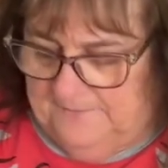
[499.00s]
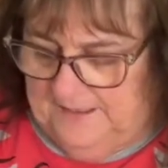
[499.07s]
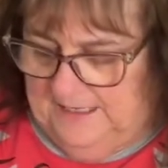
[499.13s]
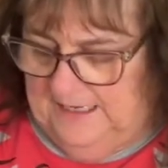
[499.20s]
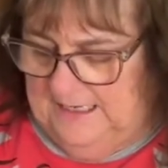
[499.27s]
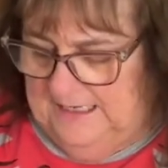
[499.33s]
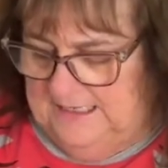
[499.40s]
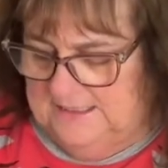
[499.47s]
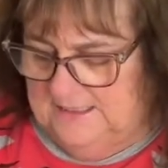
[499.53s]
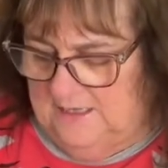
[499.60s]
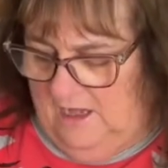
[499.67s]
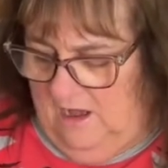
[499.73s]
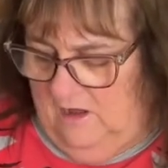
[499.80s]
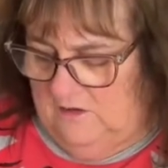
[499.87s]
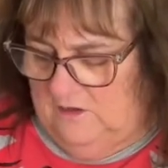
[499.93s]
It is
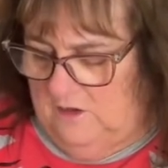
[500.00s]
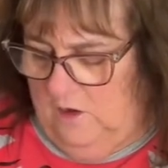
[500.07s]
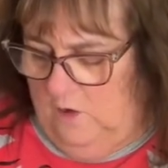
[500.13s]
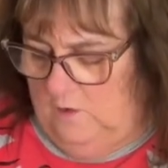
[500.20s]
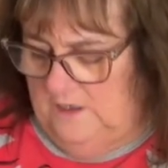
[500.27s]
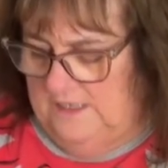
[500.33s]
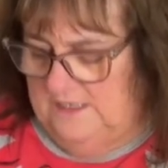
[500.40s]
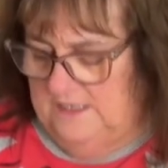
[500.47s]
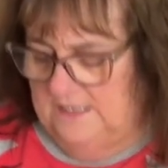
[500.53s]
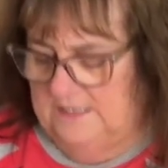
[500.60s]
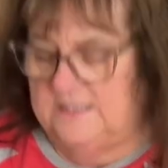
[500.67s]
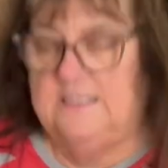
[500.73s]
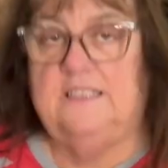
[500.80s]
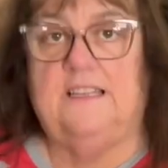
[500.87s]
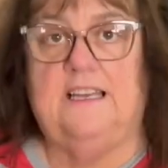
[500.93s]
called Coconut
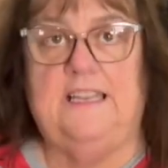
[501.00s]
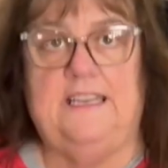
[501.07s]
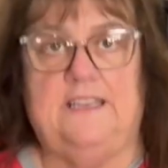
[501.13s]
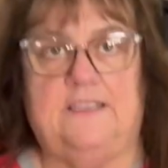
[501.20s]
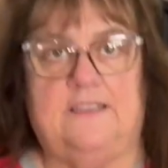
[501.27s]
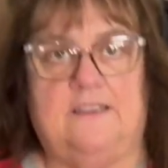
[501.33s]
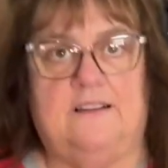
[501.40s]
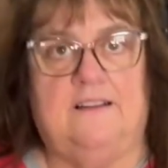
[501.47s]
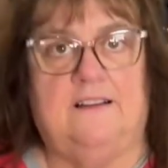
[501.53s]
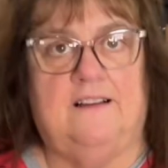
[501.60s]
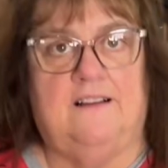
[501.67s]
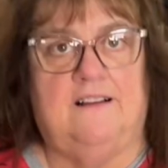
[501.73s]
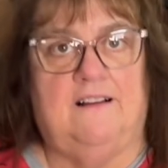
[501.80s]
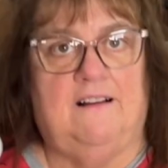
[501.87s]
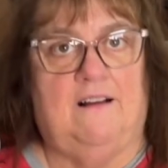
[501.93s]
Delight.
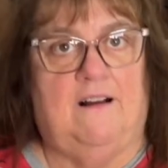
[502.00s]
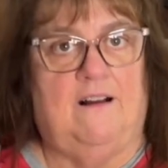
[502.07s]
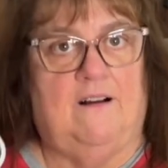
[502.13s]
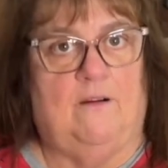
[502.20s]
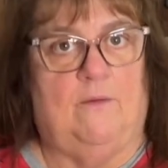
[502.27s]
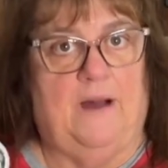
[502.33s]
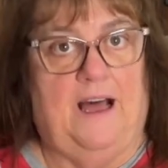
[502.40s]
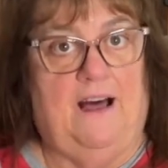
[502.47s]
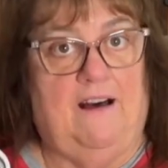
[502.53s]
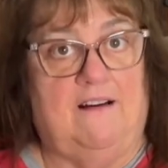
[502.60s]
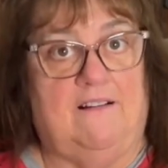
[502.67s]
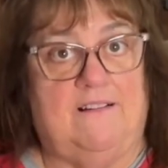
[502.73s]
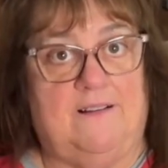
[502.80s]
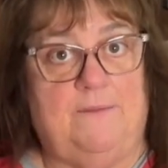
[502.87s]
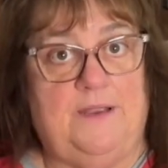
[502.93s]
Wow,
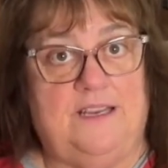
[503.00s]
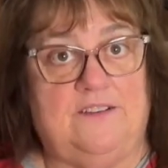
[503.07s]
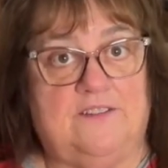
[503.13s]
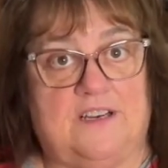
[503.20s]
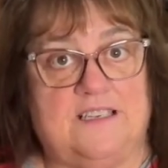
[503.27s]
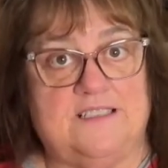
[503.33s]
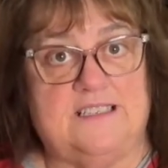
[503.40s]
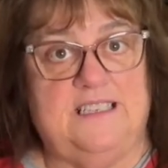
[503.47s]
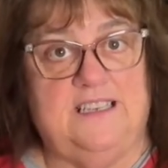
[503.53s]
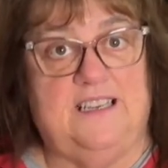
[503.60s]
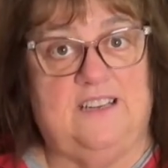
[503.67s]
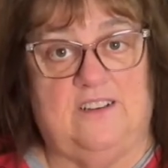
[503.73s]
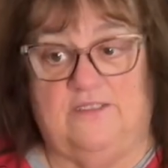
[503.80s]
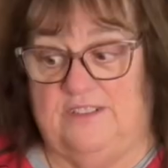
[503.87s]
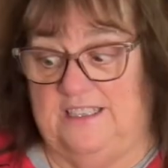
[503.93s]
that'd be interesting. I
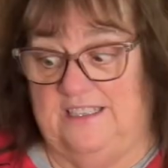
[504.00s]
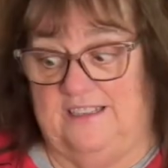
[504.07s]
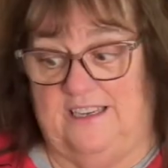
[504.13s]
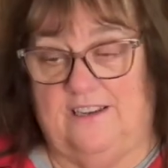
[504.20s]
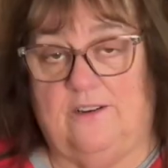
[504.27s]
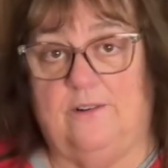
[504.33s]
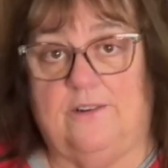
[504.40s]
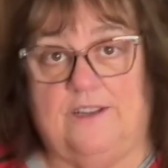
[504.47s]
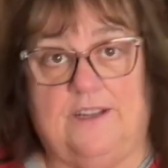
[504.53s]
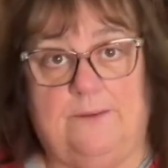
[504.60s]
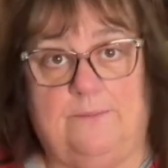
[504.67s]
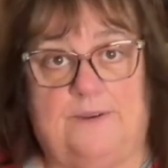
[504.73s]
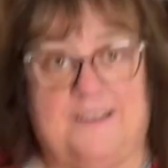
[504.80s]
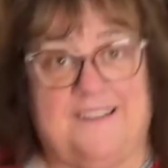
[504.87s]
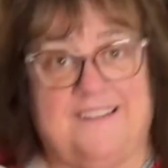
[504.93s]
don't really like coconut,
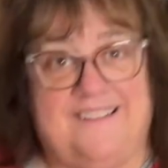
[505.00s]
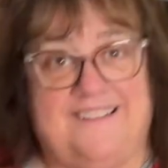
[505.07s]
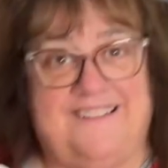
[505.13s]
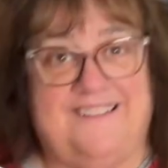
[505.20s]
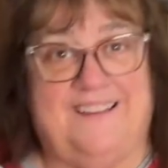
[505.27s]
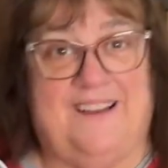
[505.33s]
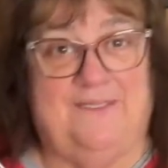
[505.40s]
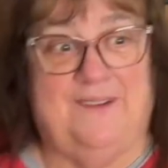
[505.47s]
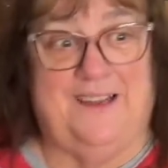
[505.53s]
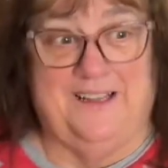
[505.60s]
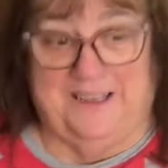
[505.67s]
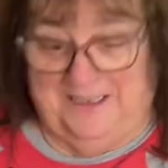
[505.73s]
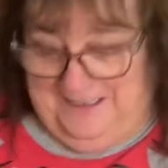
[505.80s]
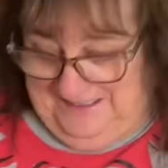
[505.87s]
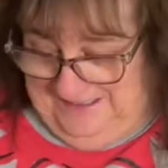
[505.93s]
but I might
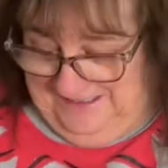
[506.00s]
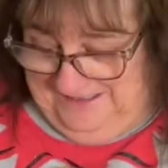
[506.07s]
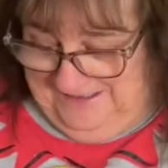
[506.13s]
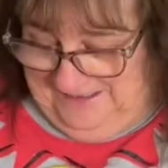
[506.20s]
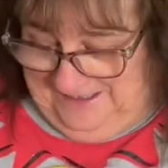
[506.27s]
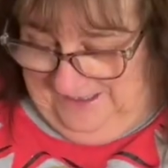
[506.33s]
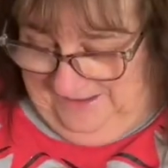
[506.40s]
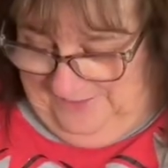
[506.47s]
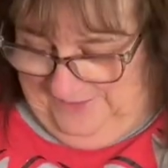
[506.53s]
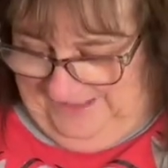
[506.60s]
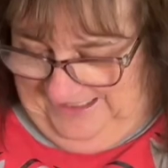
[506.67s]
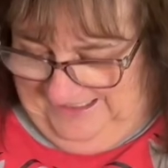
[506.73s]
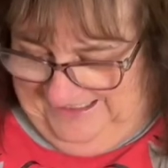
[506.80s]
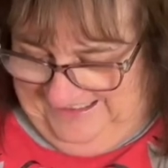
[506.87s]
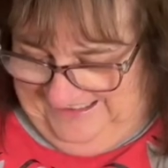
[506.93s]
like it in a coffee.
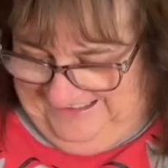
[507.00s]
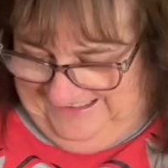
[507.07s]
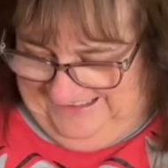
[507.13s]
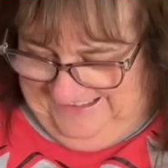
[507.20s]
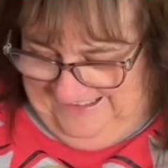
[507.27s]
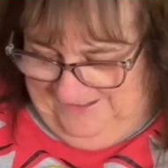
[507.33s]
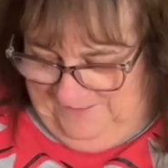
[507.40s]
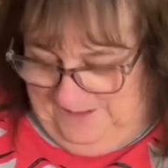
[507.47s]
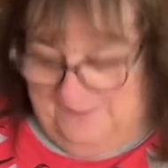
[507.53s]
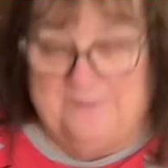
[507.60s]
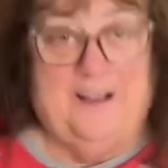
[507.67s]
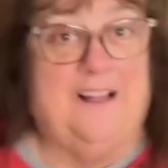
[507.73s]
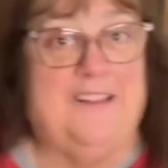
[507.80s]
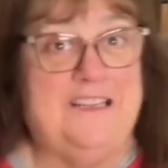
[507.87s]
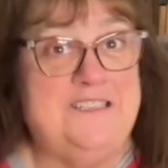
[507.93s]
But
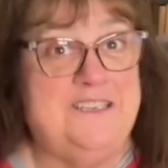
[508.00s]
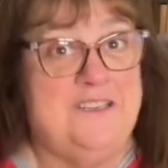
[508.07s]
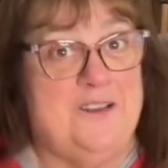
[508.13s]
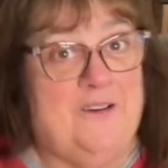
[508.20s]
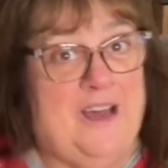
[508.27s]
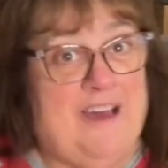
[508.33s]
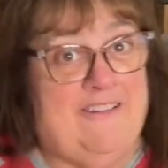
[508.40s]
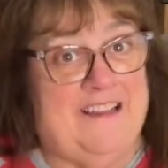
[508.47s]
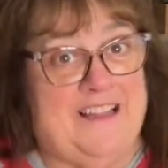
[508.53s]
I'll let you know how I like it.